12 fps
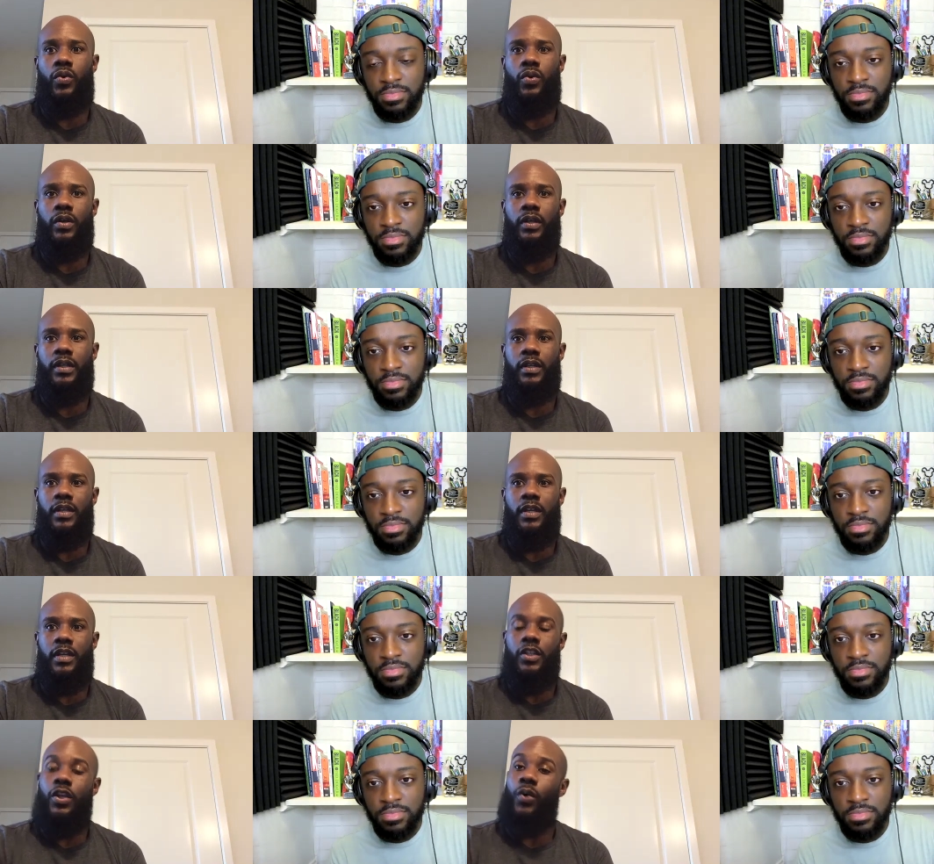Speaker 1: on
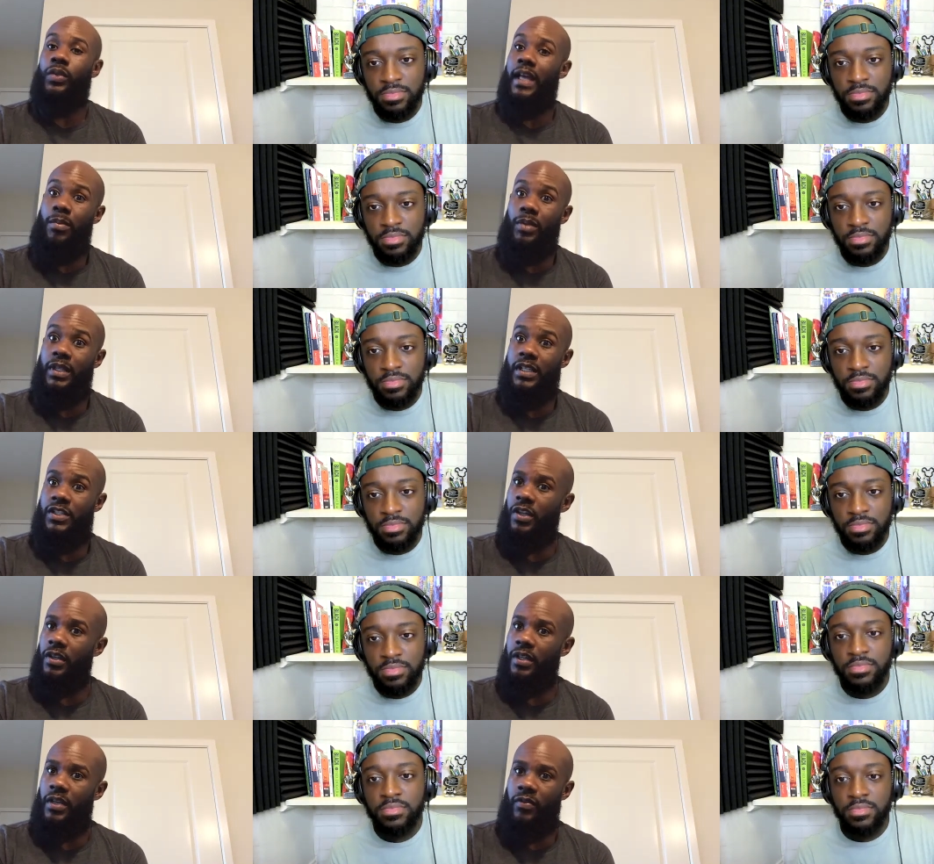you know labeling
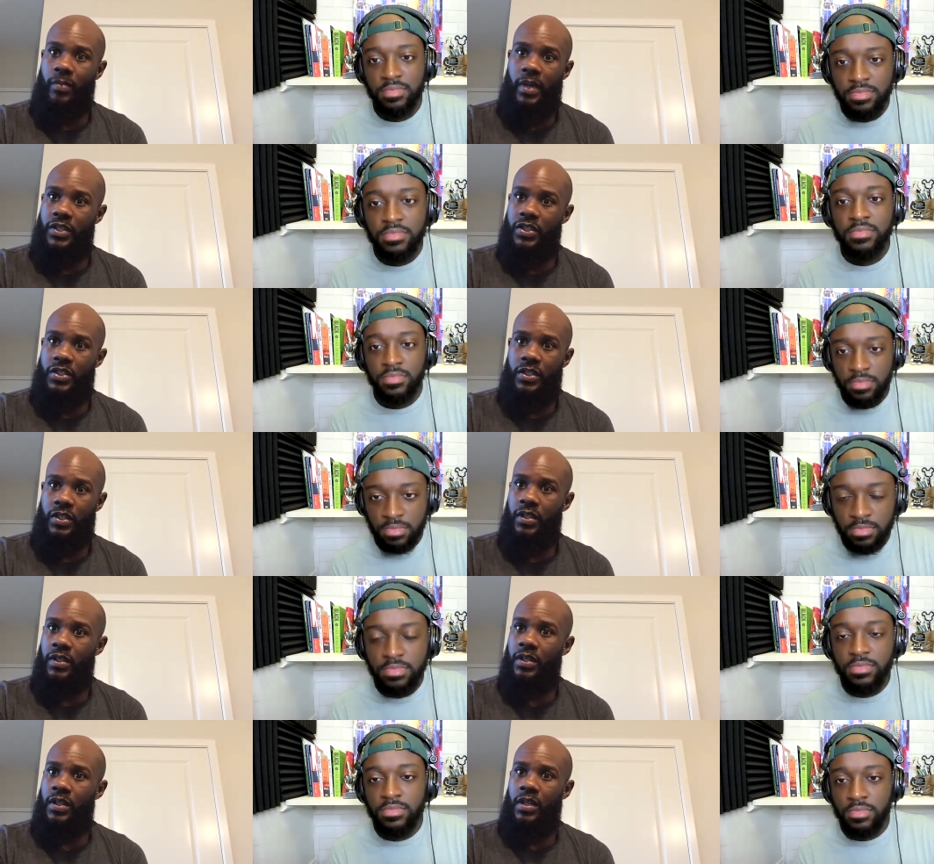certain
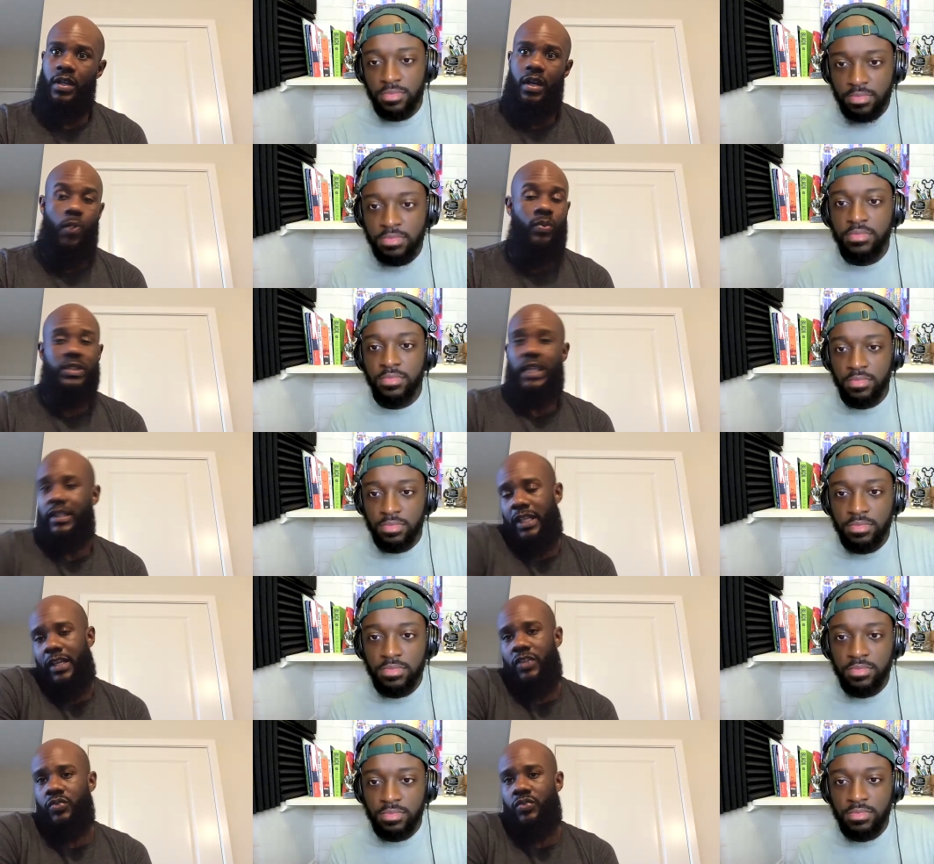information, um, which I
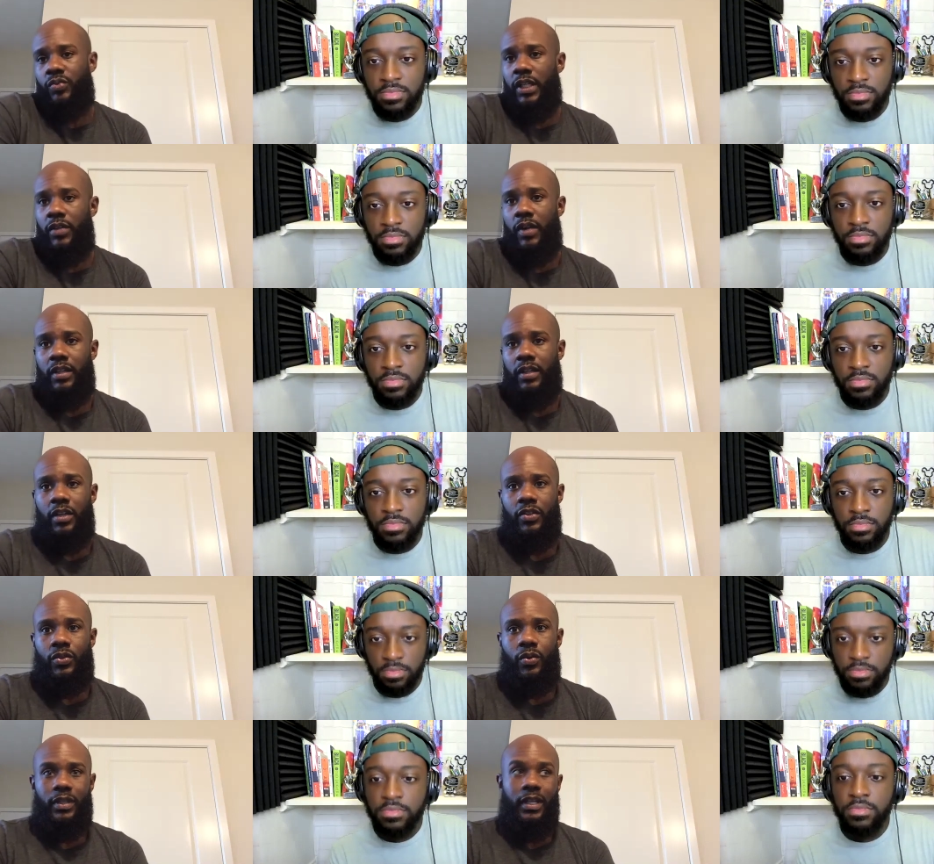think is really great that
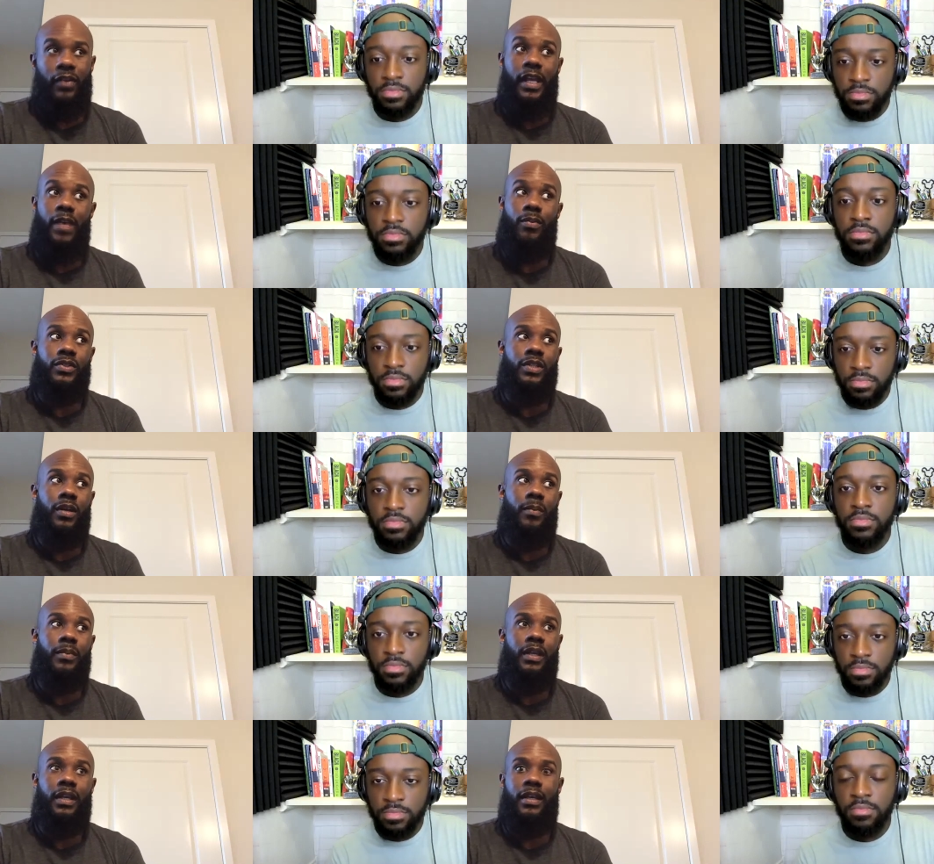they're doing. They'll label
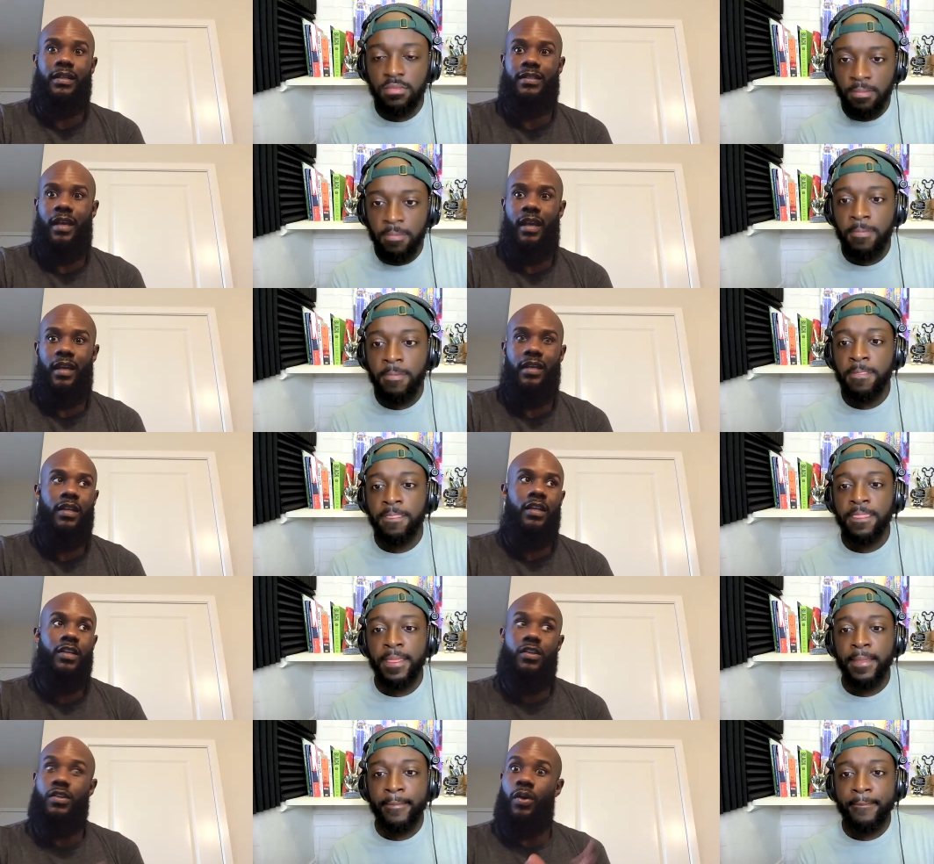something and say
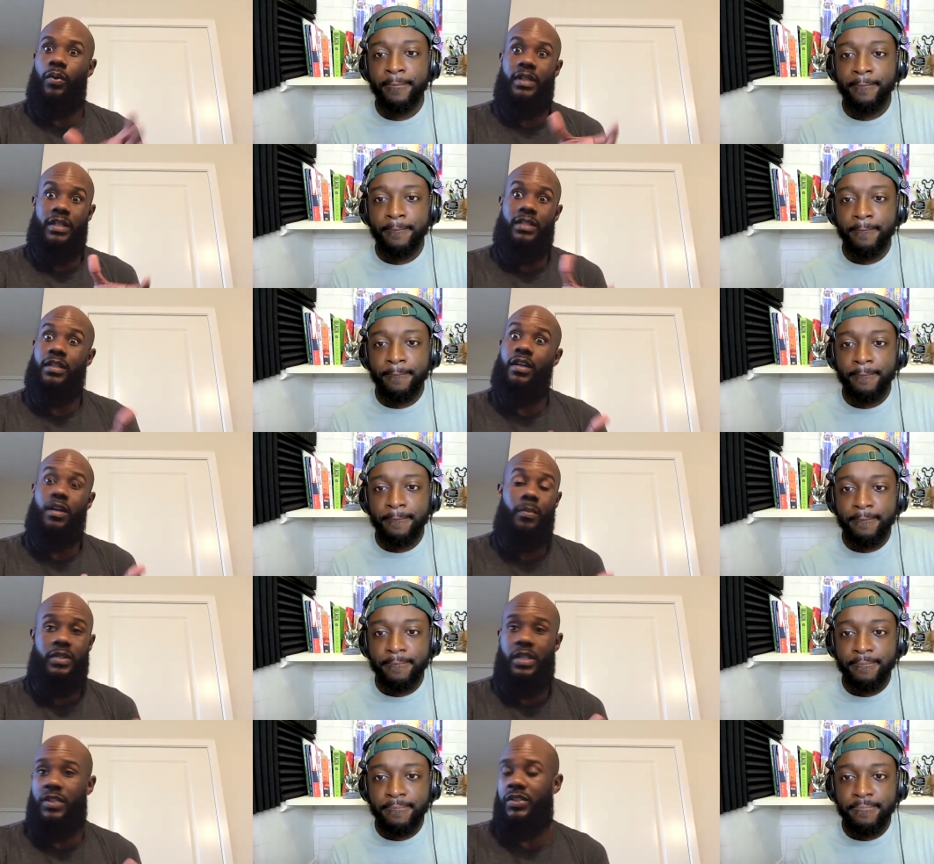you know this could
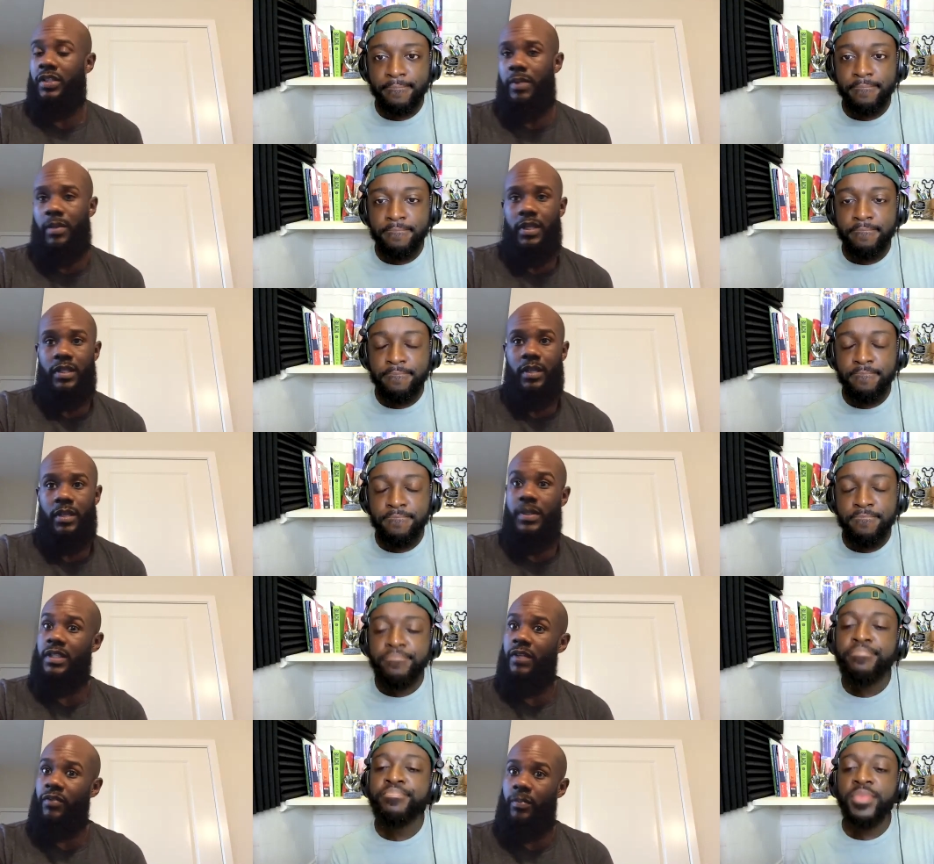potentially be
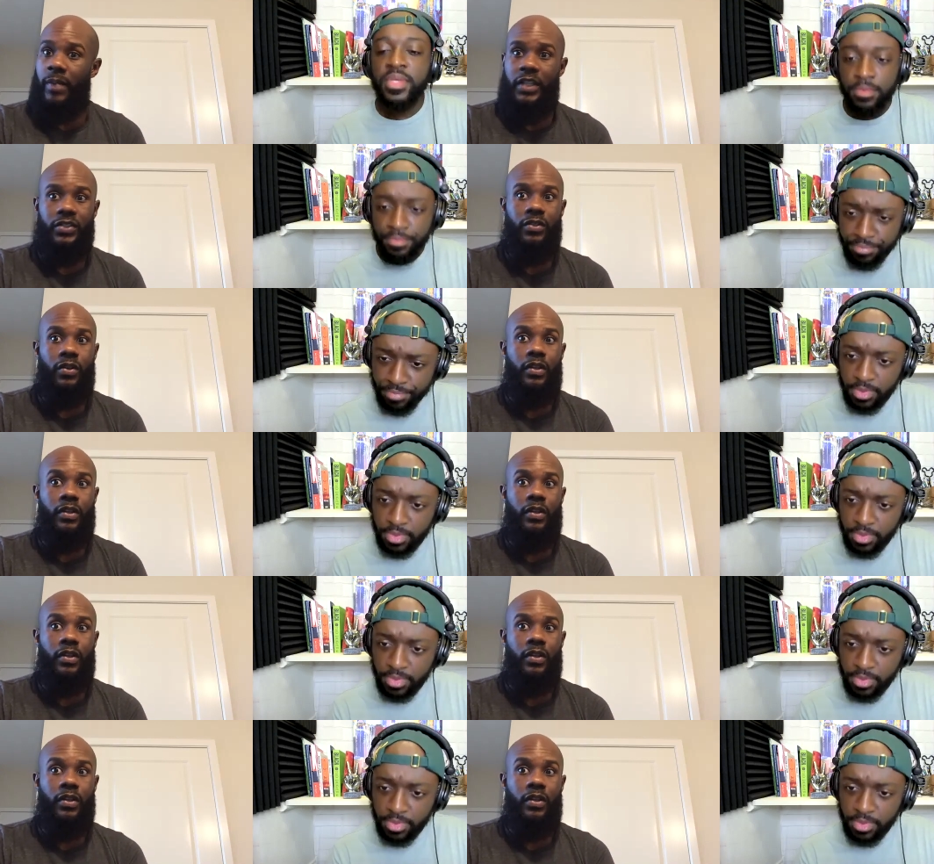misinformation